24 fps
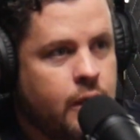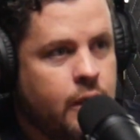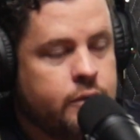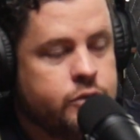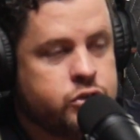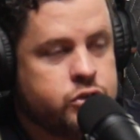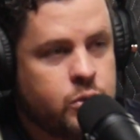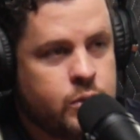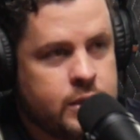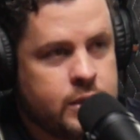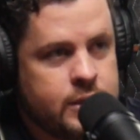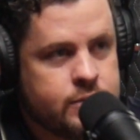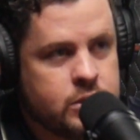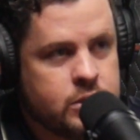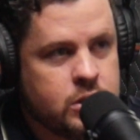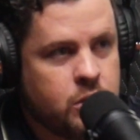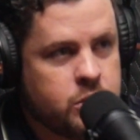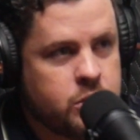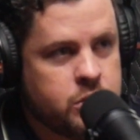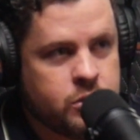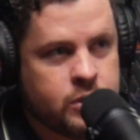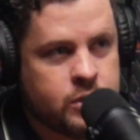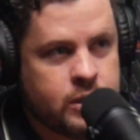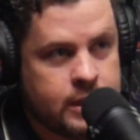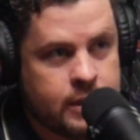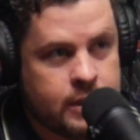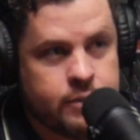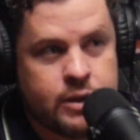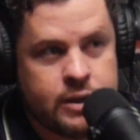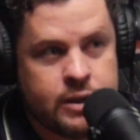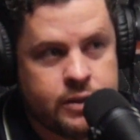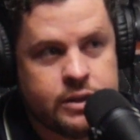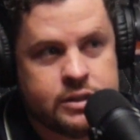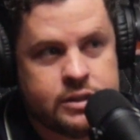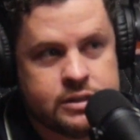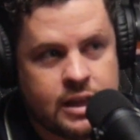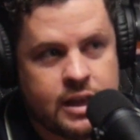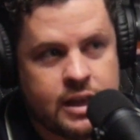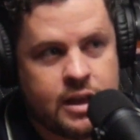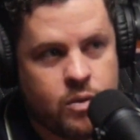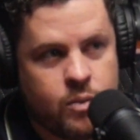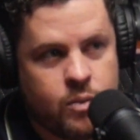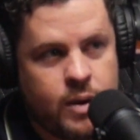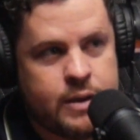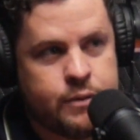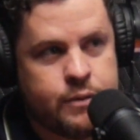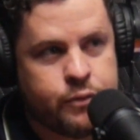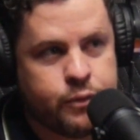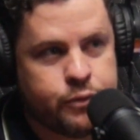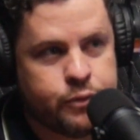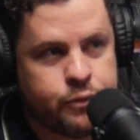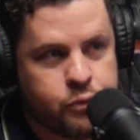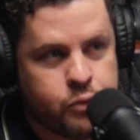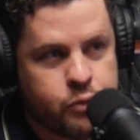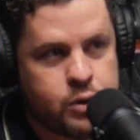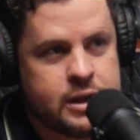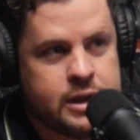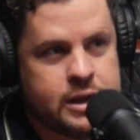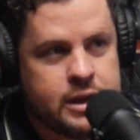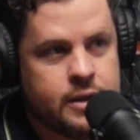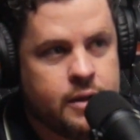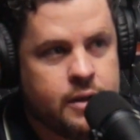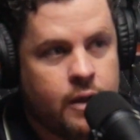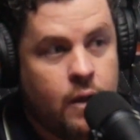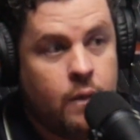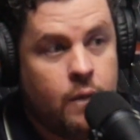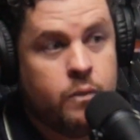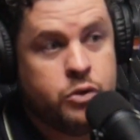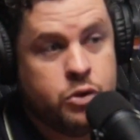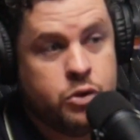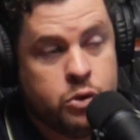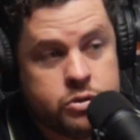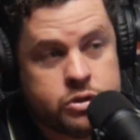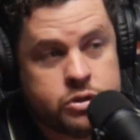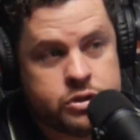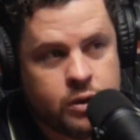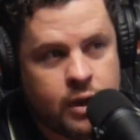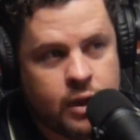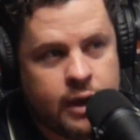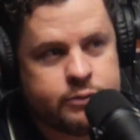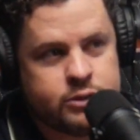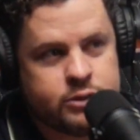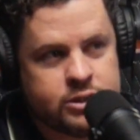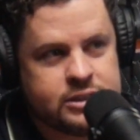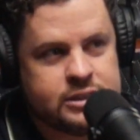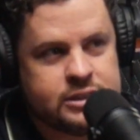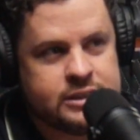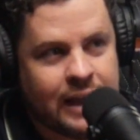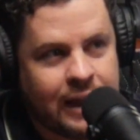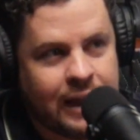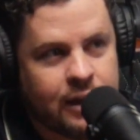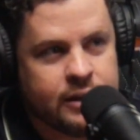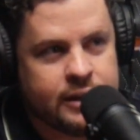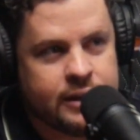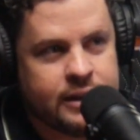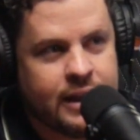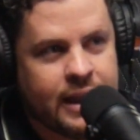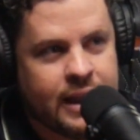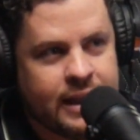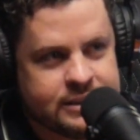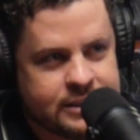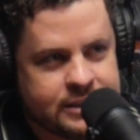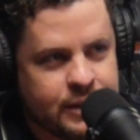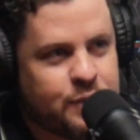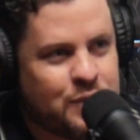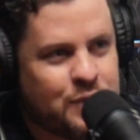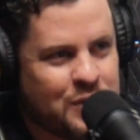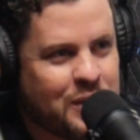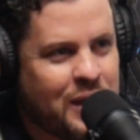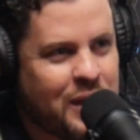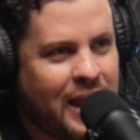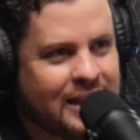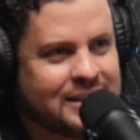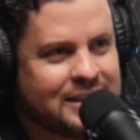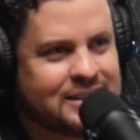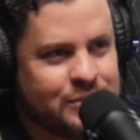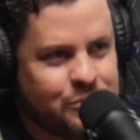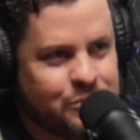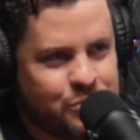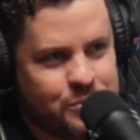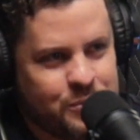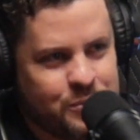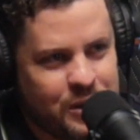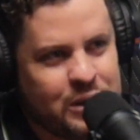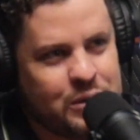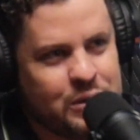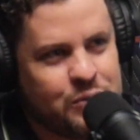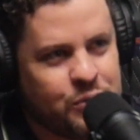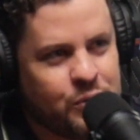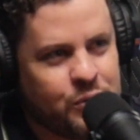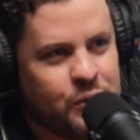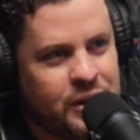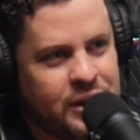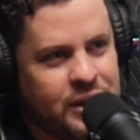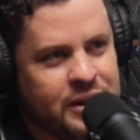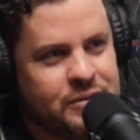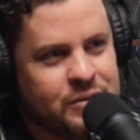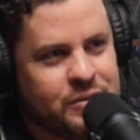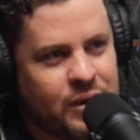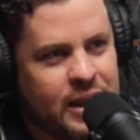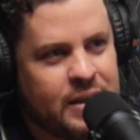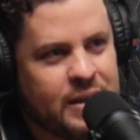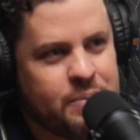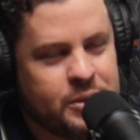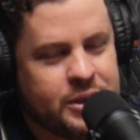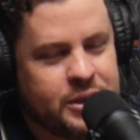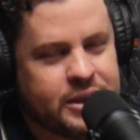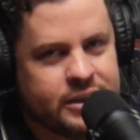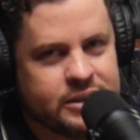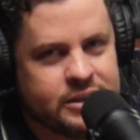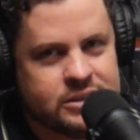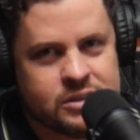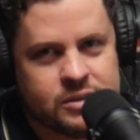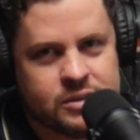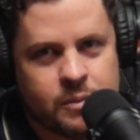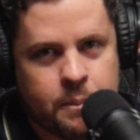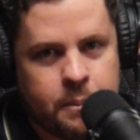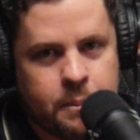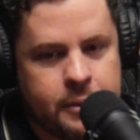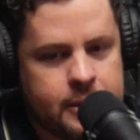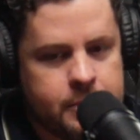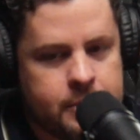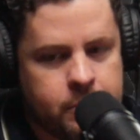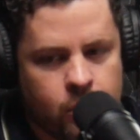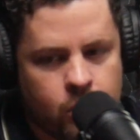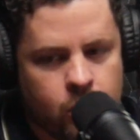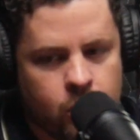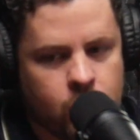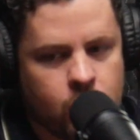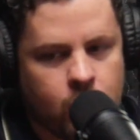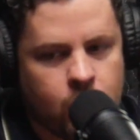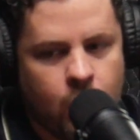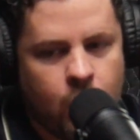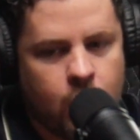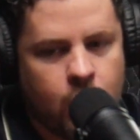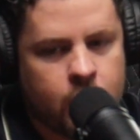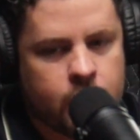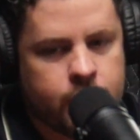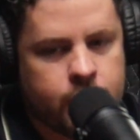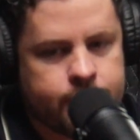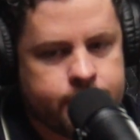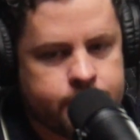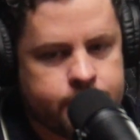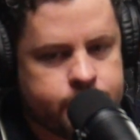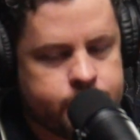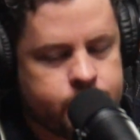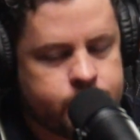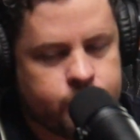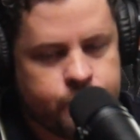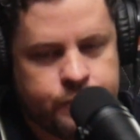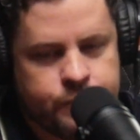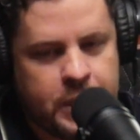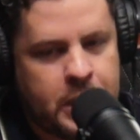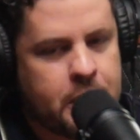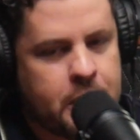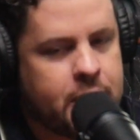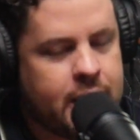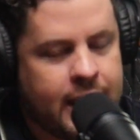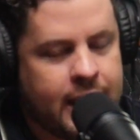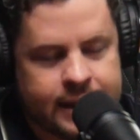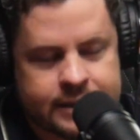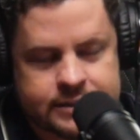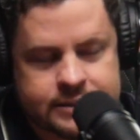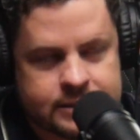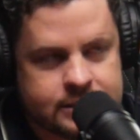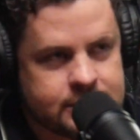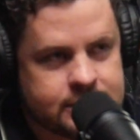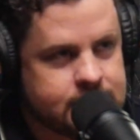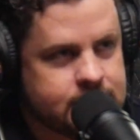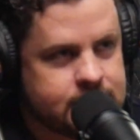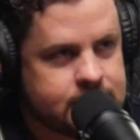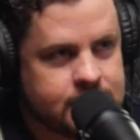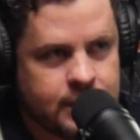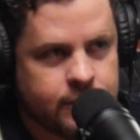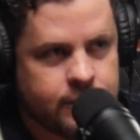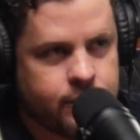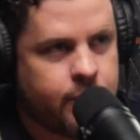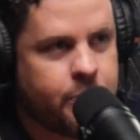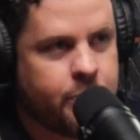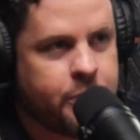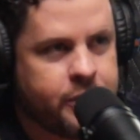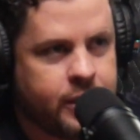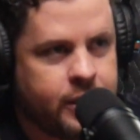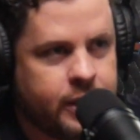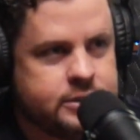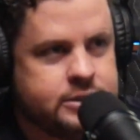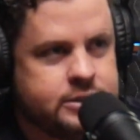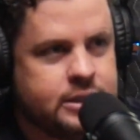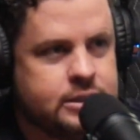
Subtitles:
So even though you're giving this thing away for free, you still have to sell it as if you're asking for money for it, right? Yep. Because people are very hesitant to give up their contact